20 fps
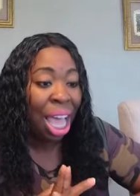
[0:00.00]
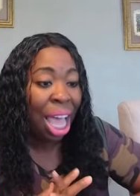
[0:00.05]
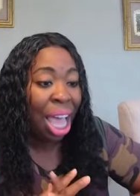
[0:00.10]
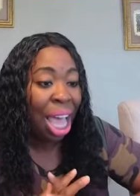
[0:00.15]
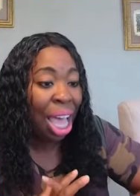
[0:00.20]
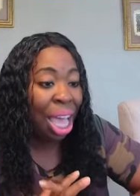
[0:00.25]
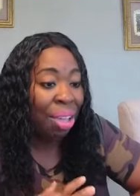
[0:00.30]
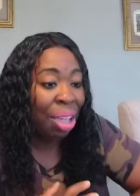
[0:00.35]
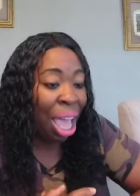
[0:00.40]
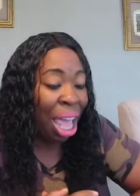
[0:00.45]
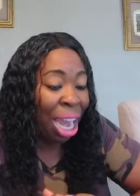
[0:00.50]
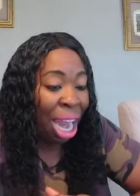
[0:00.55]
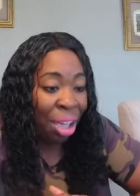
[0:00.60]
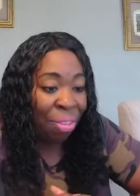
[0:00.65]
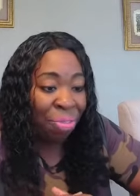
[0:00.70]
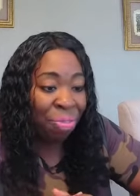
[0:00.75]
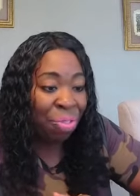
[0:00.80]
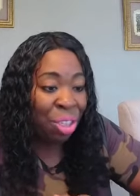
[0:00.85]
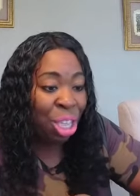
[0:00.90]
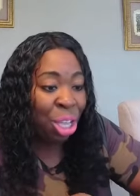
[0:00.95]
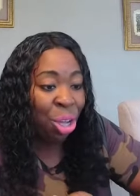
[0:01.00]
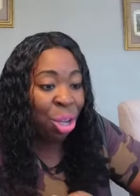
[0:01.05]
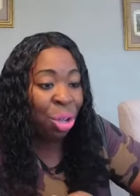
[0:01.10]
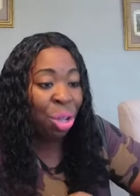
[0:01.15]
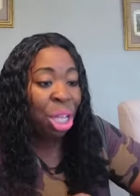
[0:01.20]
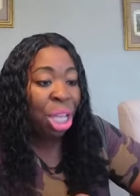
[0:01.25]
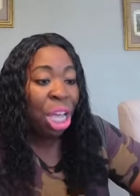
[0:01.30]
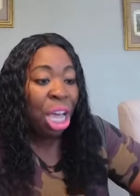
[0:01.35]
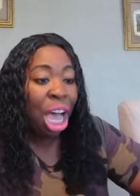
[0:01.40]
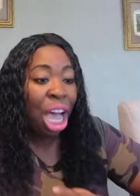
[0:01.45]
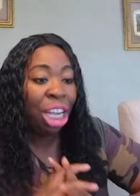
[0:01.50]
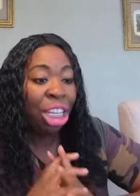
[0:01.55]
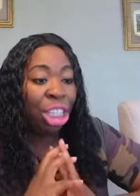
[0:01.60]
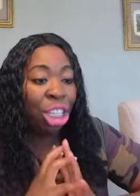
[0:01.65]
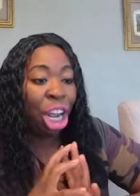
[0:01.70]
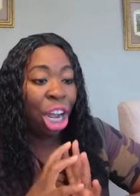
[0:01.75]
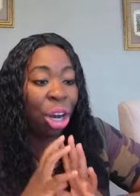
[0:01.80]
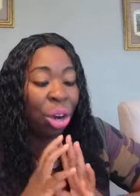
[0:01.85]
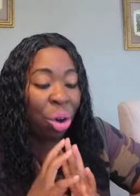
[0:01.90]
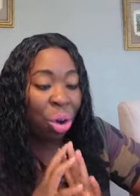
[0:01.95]
I, and I feel a,
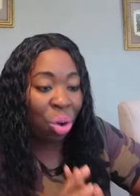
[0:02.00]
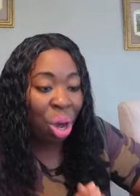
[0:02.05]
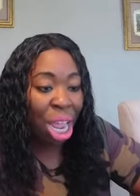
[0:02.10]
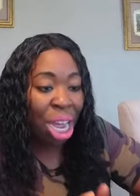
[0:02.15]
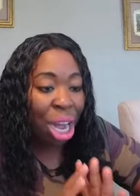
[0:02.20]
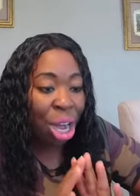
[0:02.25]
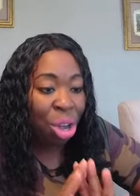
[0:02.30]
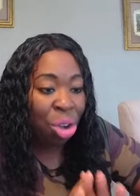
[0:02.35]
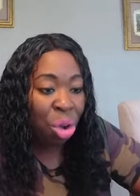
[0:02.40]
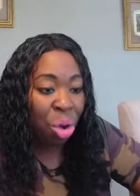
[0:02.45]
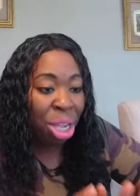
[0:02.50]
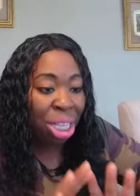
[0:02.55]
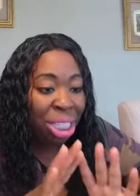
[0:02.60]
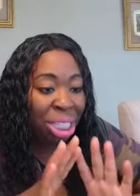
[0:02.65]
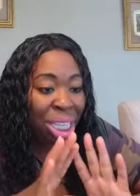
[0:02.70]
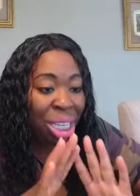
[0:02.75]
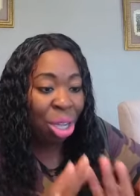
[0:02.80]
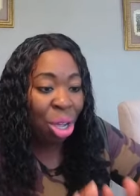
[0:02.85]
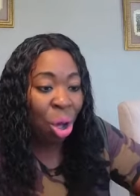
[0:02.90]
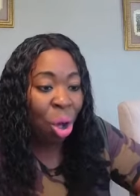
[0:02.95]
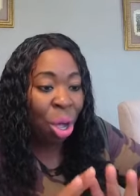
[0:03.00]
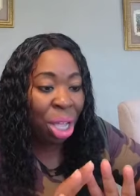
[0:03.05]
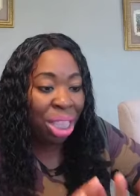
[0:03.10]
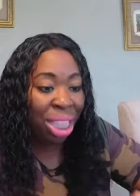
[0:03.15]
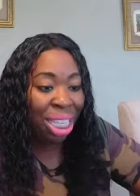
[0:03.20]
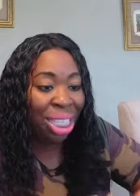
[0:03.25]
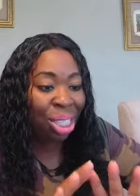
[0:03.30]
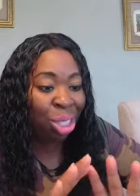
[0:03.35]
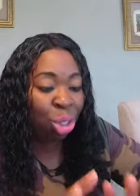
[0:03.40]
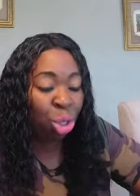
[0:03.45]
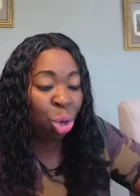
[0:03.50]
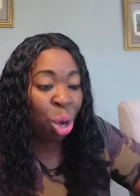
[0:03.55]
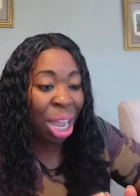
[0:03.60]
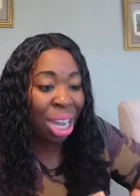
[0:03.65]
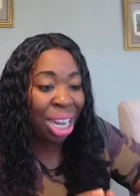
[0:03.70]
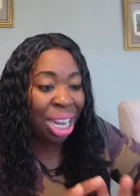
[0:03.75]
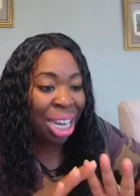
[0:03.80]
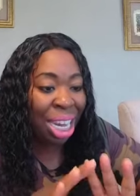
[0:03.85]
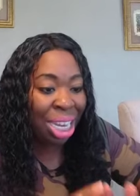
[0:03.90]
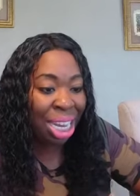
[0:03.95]
a, great anointing on this
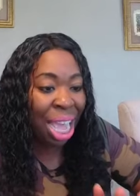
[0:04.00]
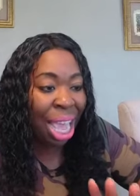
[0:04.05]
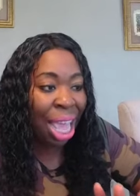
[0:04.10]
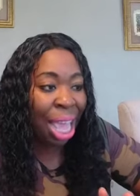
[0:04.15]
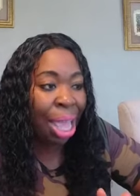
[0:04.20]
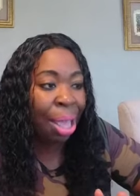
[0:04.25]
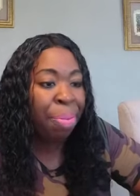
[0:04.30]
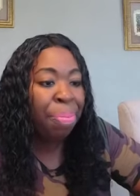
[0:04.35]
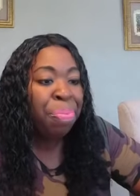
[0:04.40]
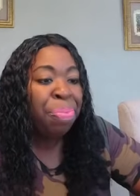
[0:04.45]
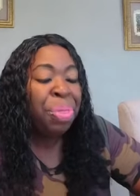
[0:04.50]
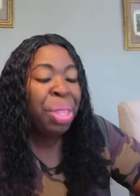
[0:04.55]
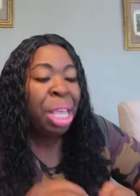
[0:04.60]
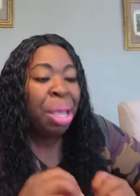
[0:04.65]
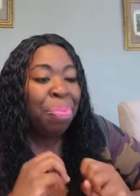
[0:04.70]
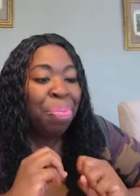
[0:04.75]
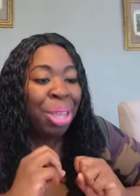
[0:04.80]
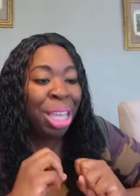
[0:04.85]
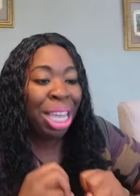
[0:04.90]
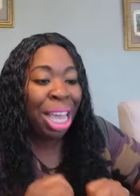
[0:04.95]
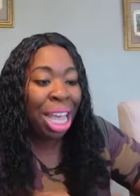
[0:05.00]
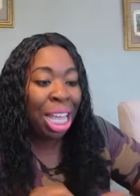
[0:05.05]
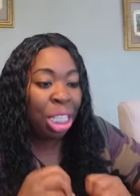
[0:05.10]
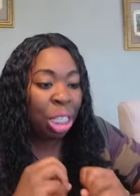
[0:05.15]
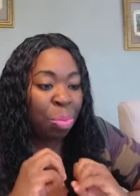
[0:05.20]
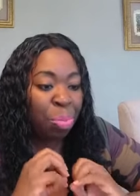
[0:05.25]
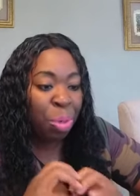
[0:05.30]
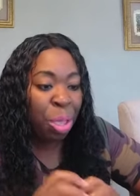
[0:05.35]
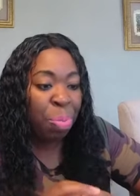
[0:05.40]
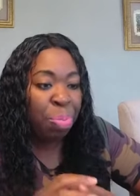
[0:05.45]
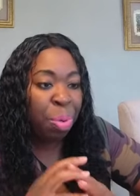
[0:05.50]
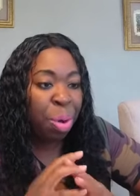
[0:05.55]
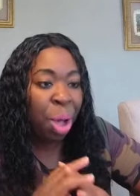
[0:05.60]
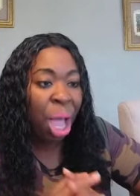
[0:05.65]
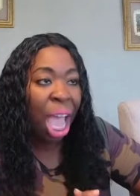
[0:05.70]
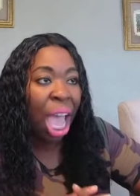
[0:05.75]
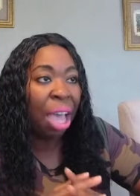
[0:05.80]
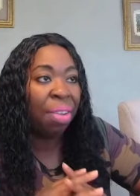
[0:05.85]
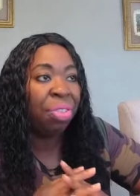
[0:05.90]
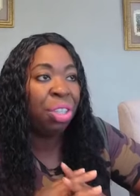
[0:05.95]
training today because people
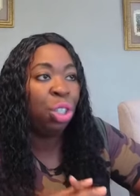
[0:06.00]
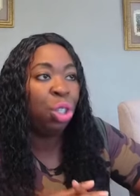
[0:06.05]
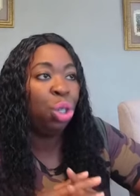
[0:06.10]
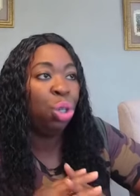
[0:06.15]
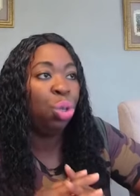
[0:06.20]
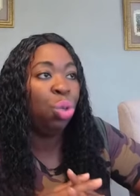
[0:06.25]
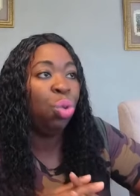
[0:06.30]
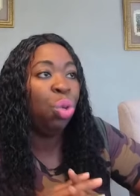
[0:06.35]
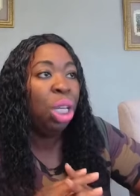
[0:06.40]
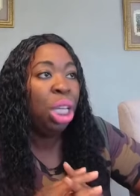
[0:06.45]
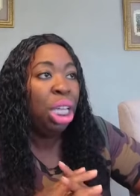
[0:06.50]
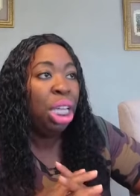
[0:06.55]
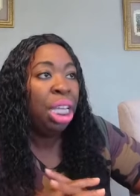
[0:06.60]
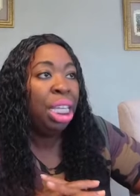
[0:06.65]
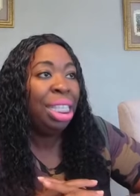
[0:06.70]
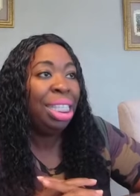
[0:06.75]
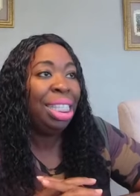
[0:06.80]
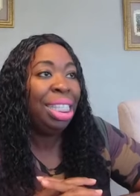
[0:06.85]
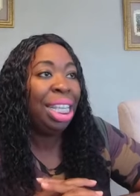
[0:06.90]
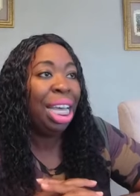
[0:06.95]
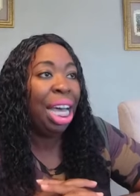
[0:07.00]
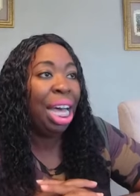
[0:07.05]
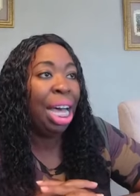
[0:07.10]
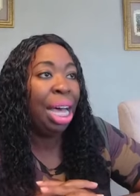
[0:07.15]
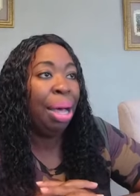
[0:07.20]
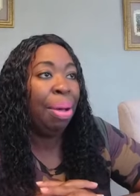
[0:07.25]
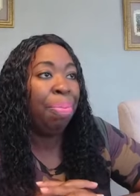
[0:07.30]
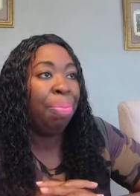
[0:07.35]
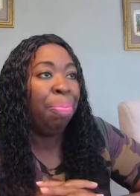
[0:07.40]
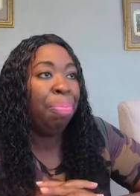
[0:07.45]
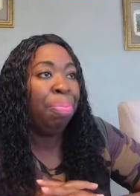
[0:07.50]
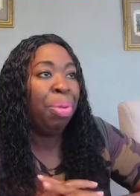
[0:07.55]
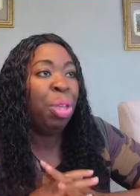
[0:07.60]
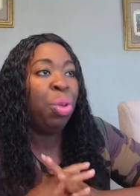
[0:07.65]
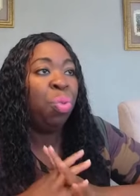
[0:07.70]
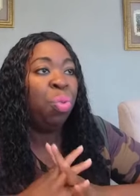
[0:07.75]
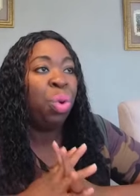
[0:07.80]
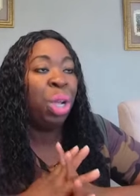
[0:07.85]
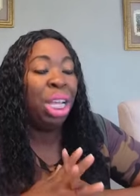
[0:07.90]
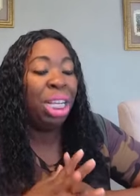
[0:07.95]
have to um, be
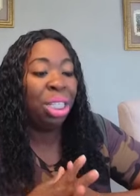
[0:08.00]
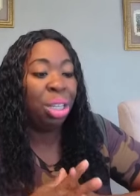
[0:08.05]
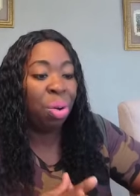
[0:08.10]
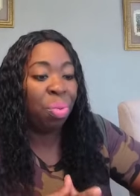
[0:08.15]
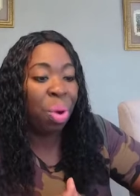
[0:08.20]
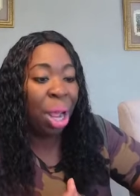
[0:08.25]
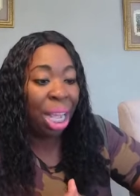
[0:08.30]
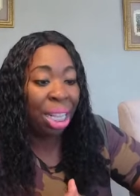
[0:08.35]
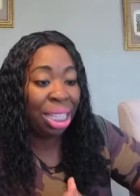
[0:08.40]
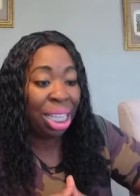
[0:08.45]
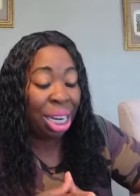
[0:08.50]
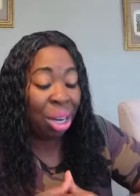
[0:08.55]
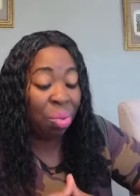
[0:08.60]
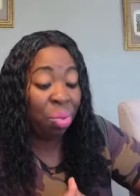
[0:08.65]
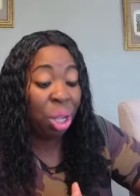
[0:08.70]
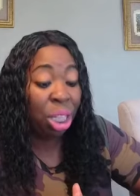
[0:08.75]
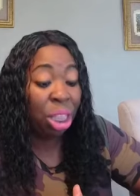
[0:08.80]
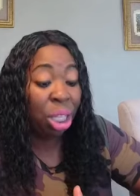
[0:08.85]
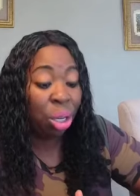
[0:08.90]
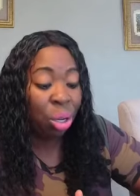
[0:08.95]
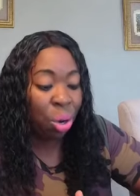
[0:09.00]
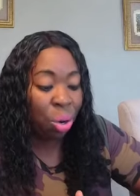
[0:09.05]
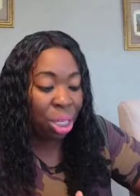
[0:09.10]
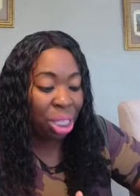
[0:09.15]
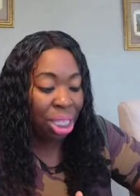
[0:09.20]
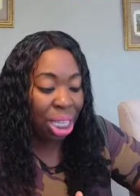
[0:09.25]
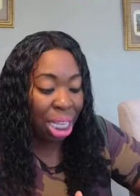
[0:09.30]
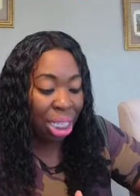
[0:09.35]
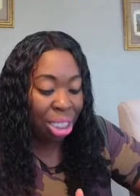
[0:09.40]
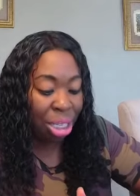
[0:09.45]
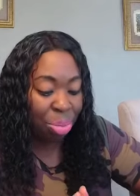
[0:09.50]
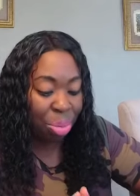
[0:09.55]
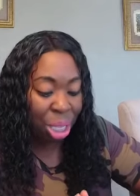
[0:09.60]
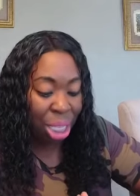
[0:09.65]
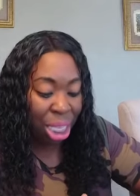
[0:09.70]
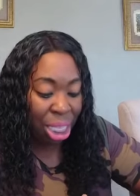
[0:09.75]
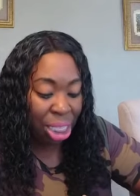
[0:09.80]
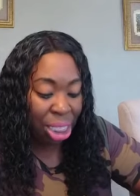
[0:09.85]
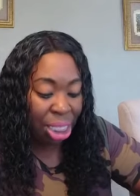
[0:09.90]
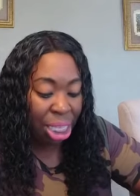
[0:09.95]
redirected. And what the Lord said to me,
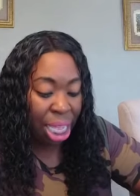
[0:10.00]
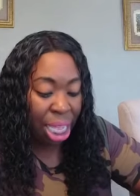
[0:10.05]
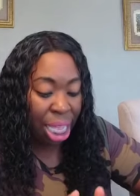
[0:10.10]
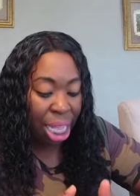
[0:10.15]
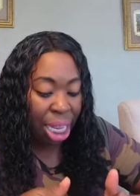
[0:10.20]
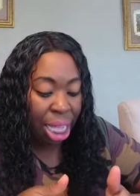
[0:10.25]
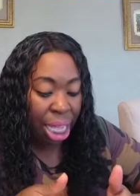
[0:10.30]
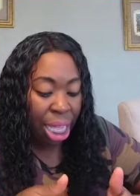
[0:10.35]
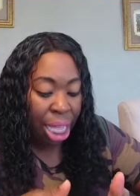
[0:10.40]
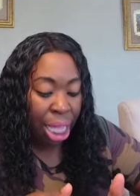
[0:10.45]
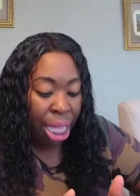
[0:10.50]
He said,